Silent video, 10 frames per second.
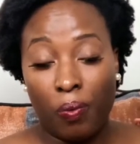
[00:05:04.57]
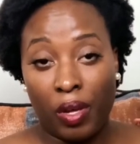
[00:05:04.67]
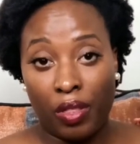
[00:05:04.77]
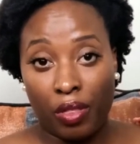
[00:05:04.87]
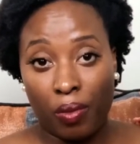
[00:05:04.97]

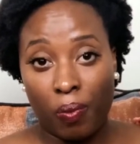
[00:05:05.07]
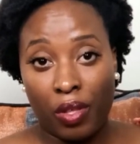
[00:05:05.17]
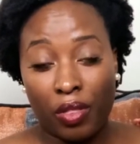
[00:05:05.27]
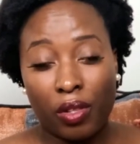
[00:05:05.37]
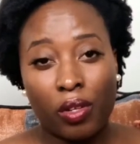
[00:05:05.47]

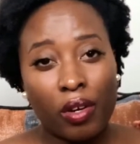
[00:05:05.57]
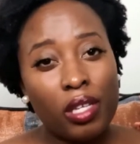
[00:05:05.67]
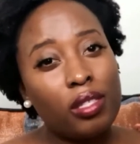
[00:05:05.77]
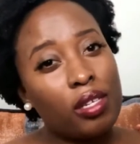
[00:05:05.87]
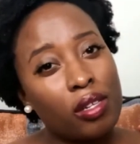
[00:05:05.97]
with
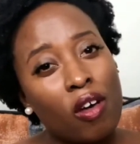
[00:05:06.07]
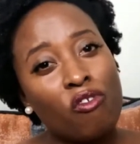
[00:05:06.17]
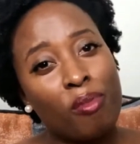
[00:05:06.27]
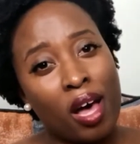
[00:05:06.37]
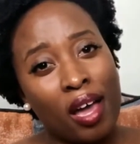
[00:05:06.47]
learning to
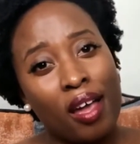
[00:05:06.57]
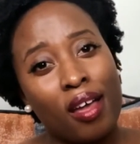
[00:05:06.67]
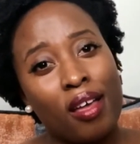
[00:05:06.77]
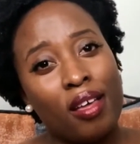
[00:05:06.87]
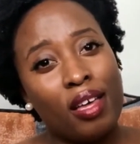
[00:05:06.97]
love my
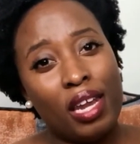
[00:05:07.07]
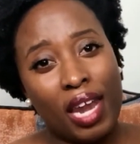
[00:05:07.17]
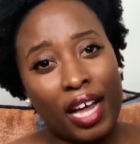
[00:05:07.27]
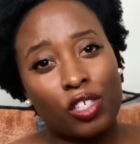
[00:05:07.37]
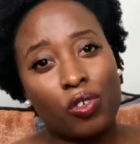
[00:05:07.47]

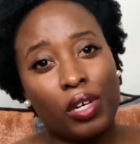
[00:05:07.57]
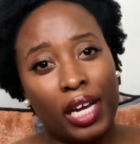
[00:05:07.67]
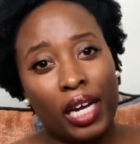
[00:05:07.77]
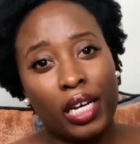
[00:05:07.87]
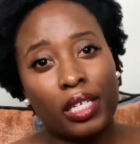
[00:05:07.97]
natural
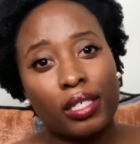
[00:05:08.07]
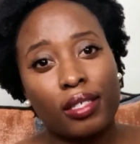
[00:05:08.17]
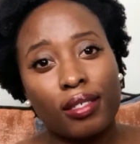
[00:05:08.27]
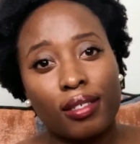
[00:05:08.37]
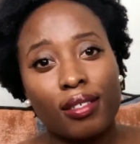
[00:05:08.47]
hair.
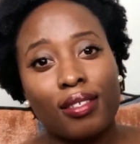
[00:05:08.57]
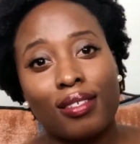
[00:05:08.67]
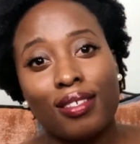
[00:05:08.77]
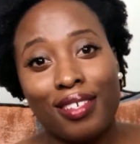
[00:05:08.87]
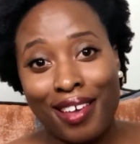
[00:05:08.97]

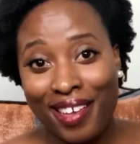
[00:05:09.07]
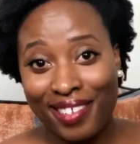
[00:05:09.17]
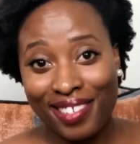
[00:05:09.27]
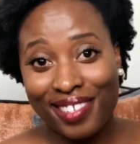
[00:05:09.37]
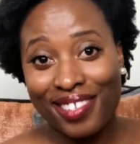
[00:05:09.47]

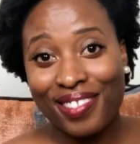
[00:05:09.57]
Yes.